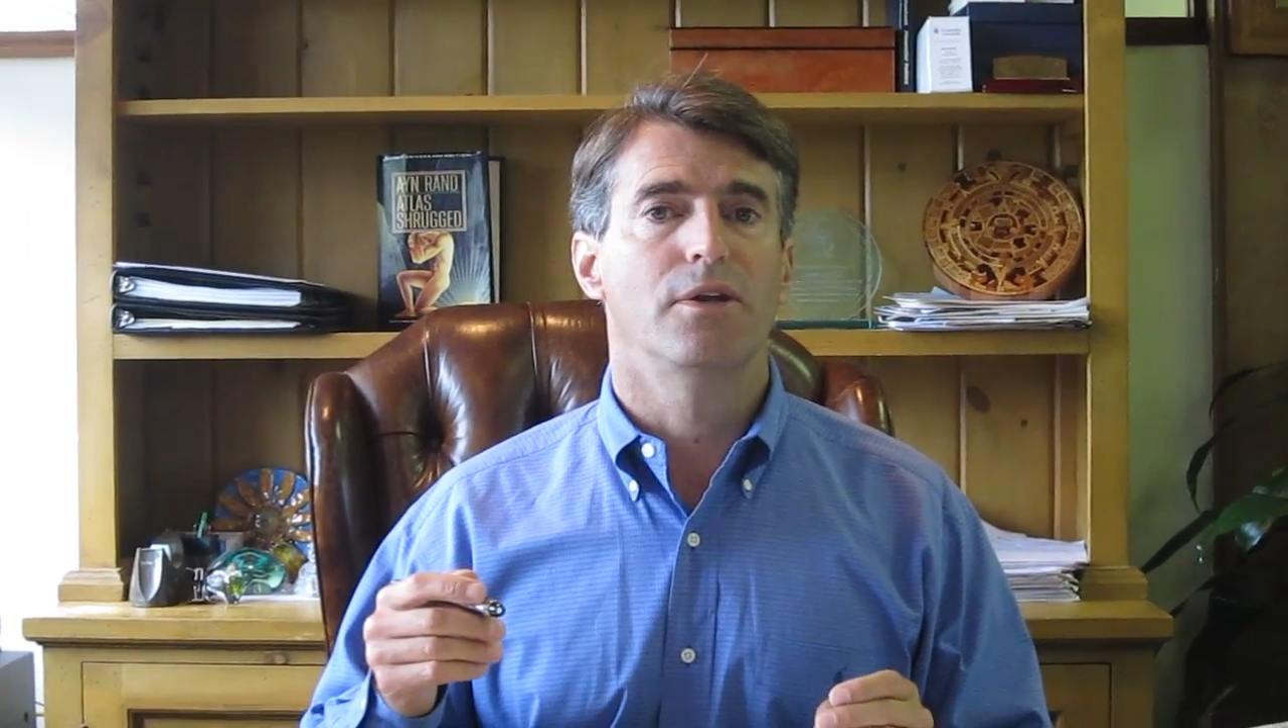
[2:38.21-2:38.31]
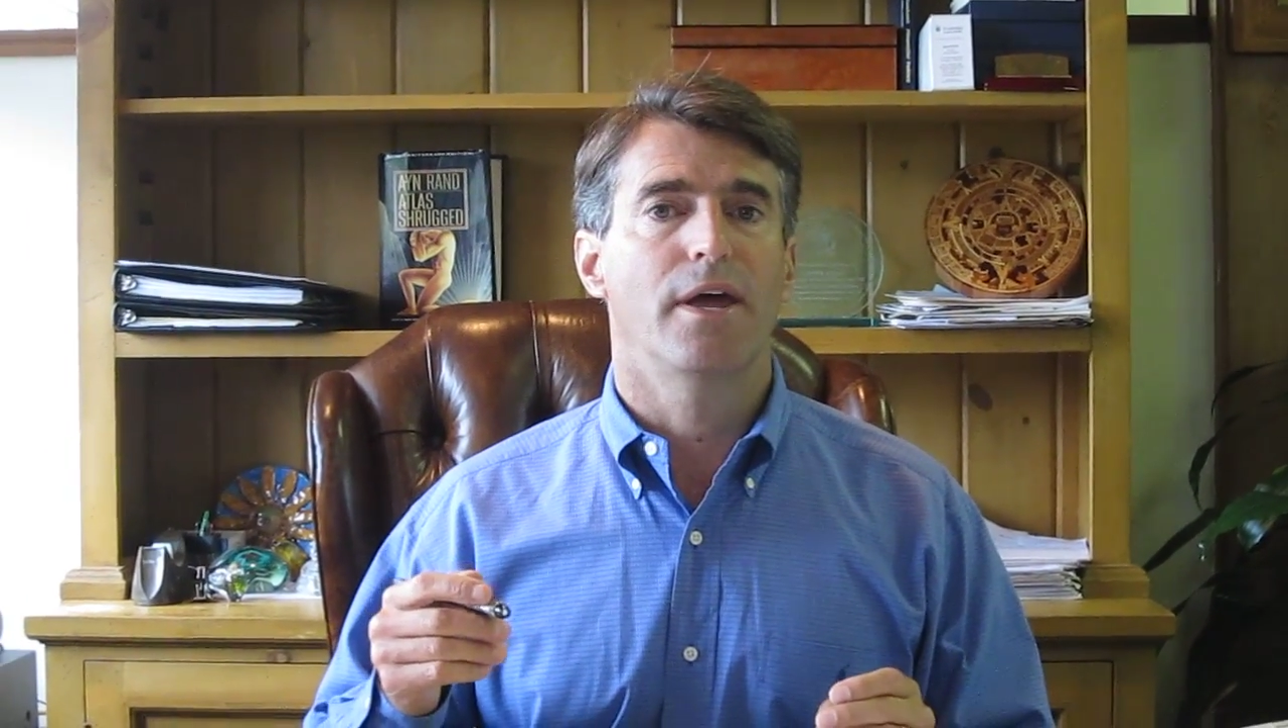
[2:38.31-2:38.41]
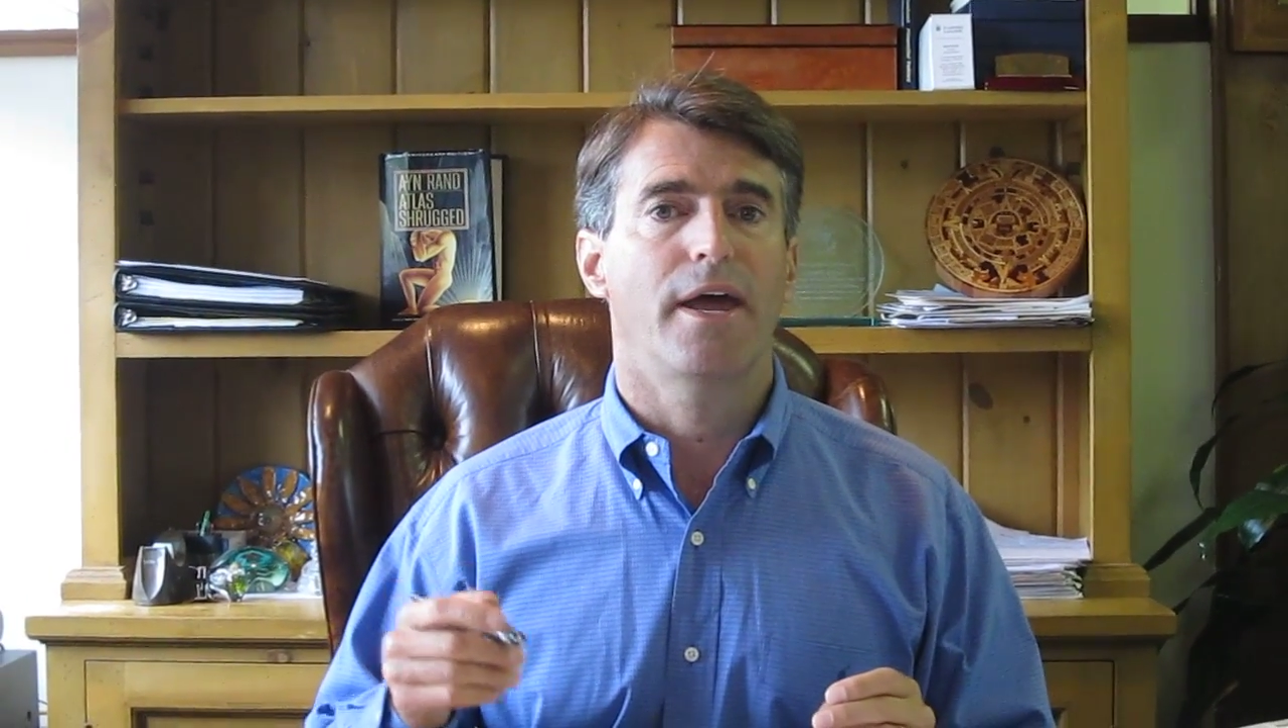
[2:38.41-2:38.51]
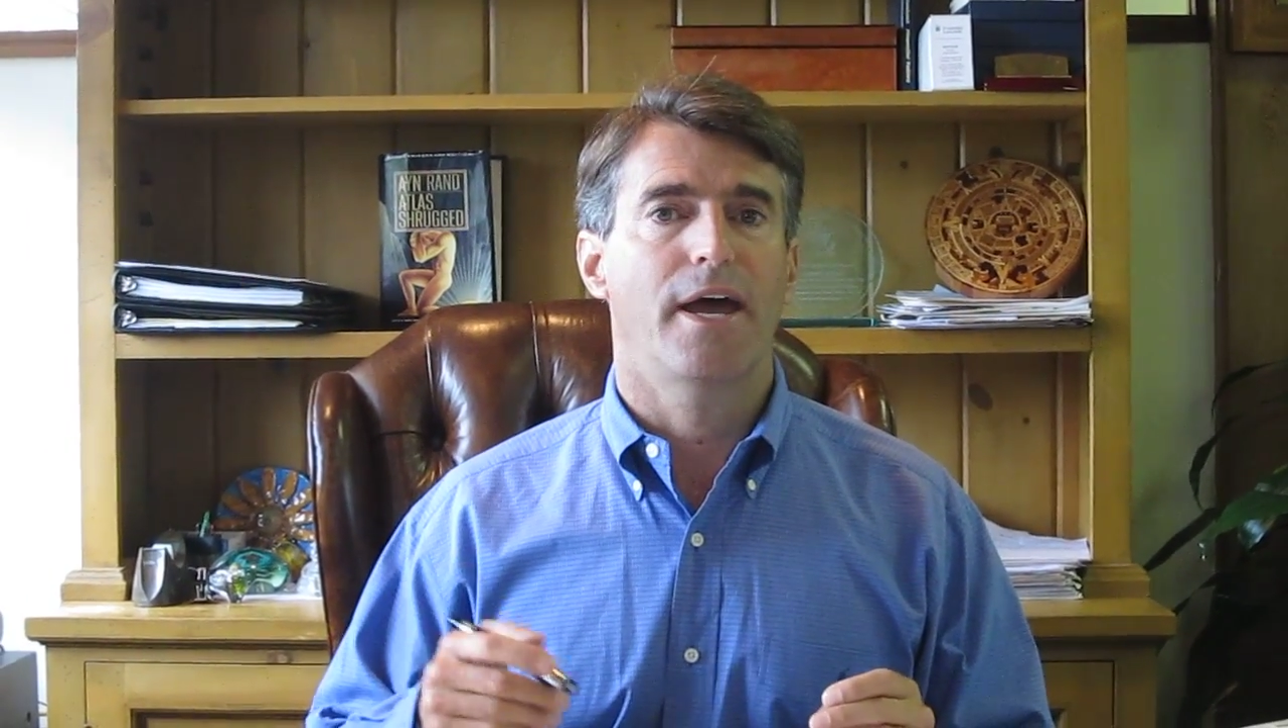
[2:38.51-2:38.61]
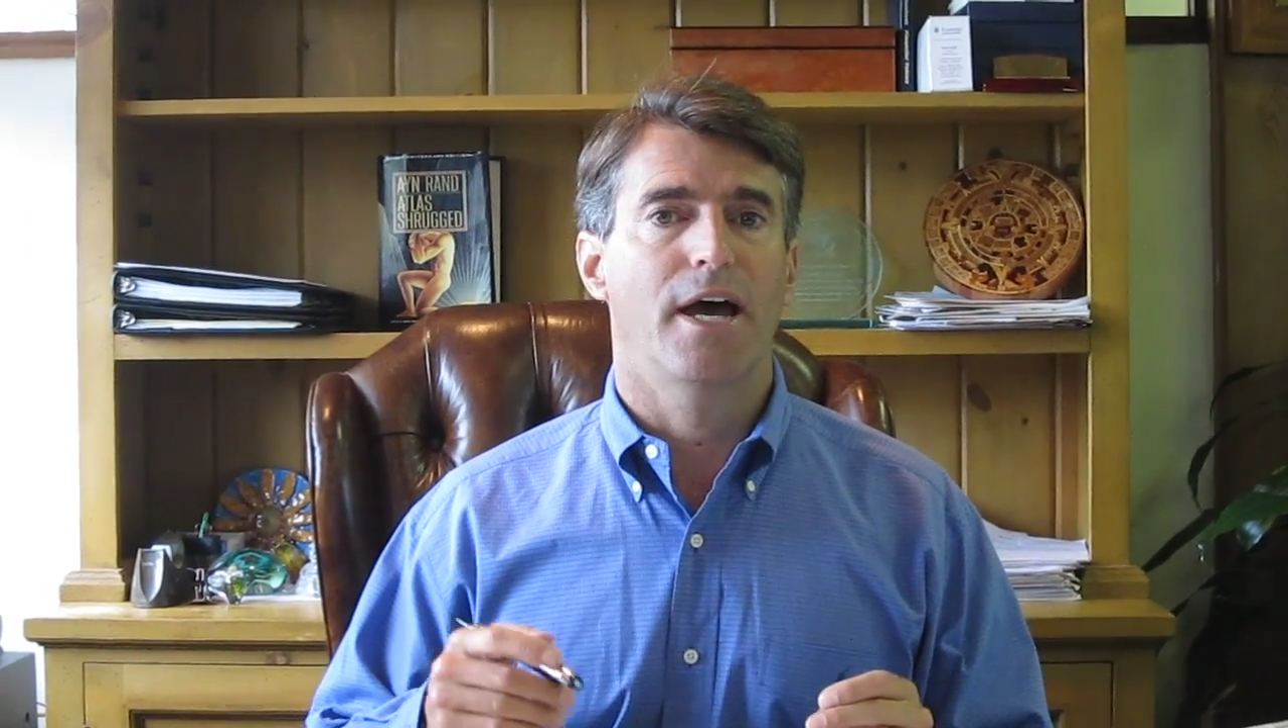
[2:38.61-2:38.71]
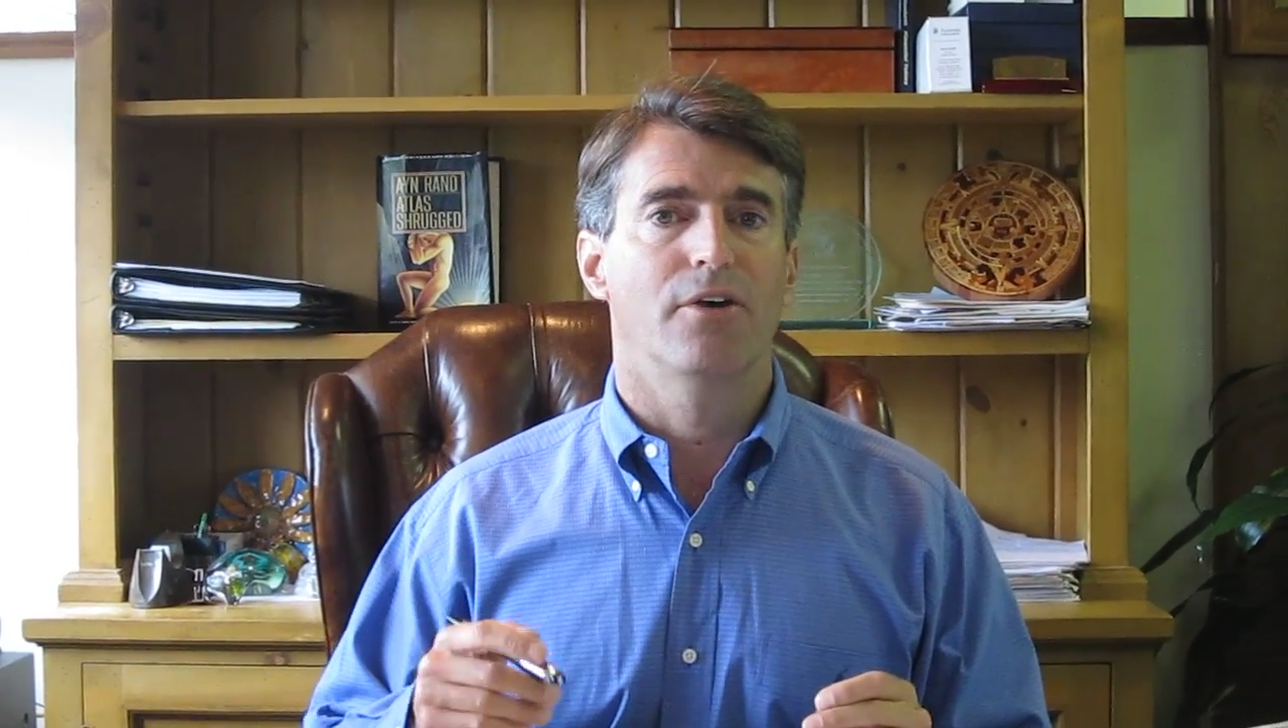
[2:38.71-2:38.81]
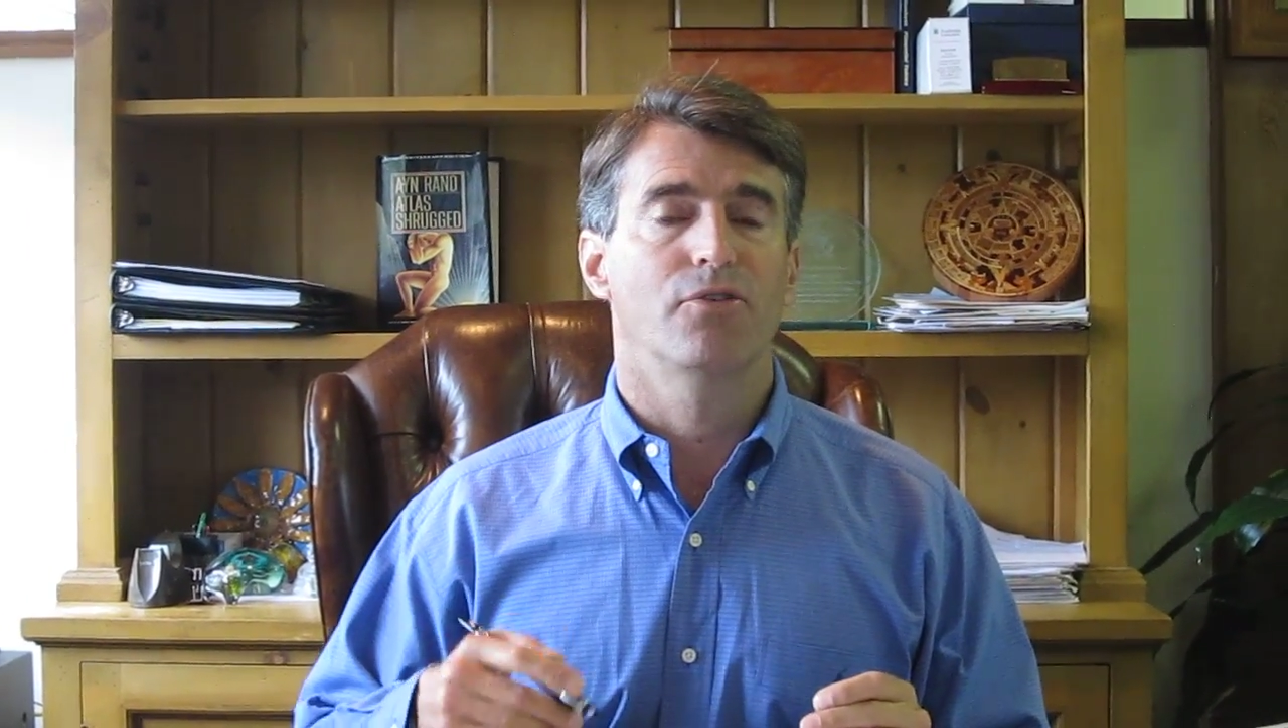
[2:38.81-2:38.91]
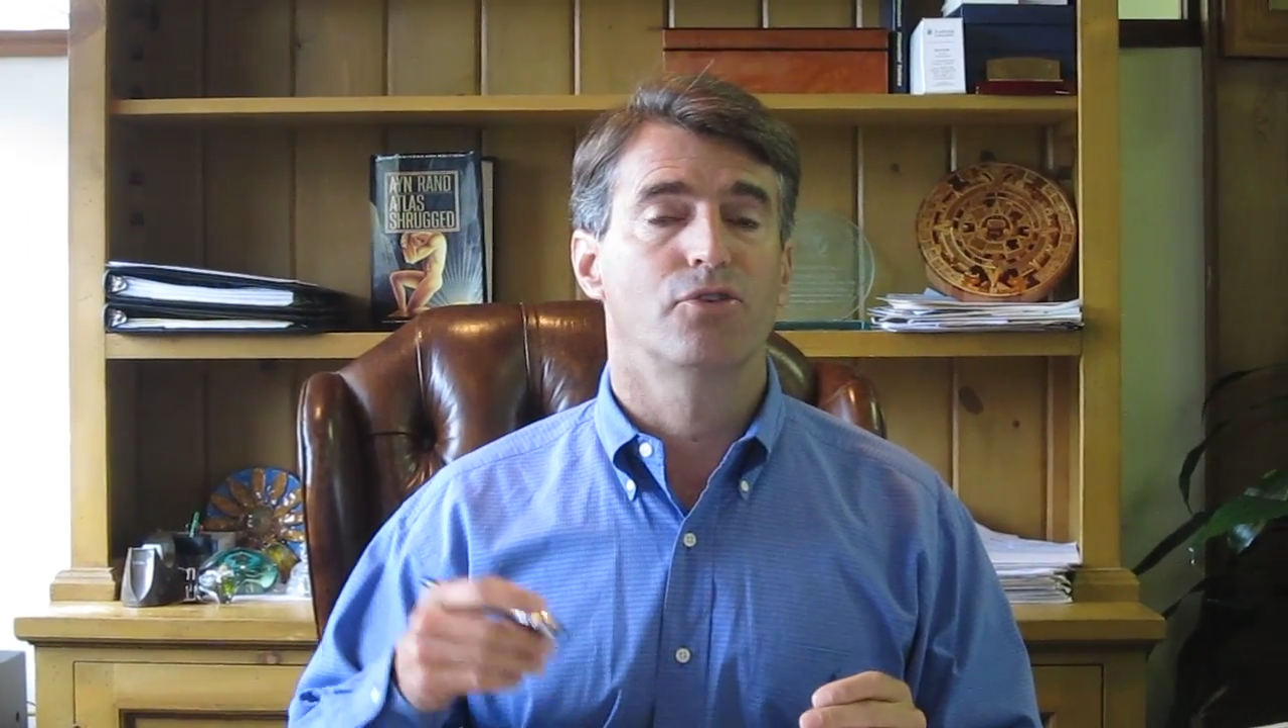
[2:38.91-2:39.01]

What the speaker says: to have